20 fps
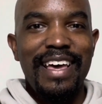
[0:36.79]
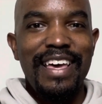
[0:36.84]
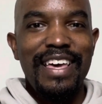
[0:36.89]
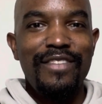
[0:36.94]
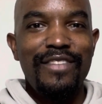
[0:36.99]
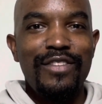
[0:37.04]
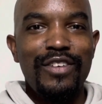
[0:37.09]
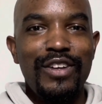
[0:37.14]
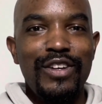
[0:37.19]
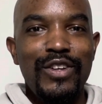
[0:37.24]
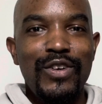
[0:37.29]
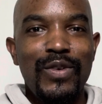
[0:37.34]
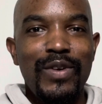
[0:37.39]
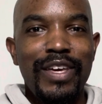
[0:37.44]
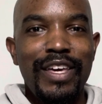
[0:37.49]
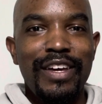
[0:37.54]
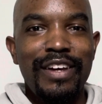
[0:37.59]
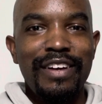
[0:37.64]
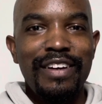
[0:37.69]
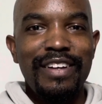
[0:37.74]
If you're new
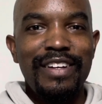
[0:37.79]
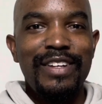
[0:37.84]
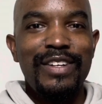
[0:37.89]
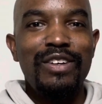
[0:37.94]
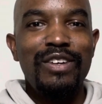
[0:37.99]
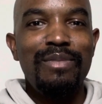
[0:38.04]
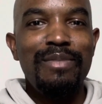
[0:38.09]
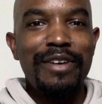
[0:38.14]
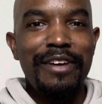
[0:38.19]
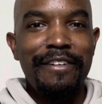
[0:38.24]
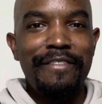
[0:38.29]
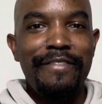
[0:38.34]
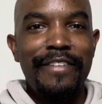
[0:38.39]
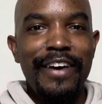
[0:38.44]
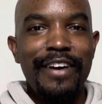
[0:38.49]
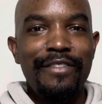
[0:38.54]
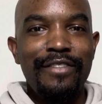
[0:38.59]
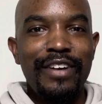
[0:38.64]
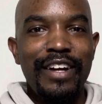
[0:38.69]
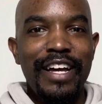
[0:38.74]
here, do me a
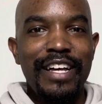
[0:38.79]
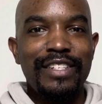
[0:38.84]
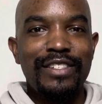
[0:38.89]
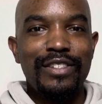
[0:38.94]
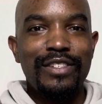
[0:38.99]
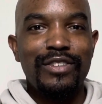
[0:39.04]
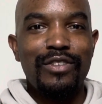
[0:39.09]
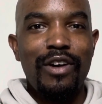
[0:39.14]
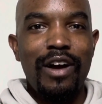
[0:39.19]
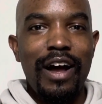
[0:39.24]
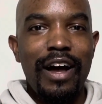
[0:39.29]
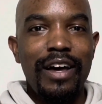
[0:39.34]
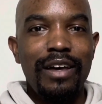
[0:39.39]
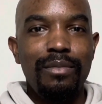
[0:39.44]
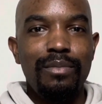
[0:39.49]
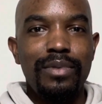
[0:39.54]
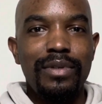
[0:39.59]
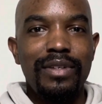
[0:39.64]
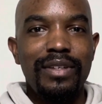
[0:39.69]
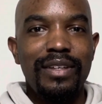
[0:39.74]
favor and
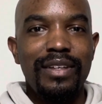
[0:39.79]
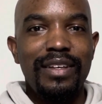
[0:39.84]
subscribe.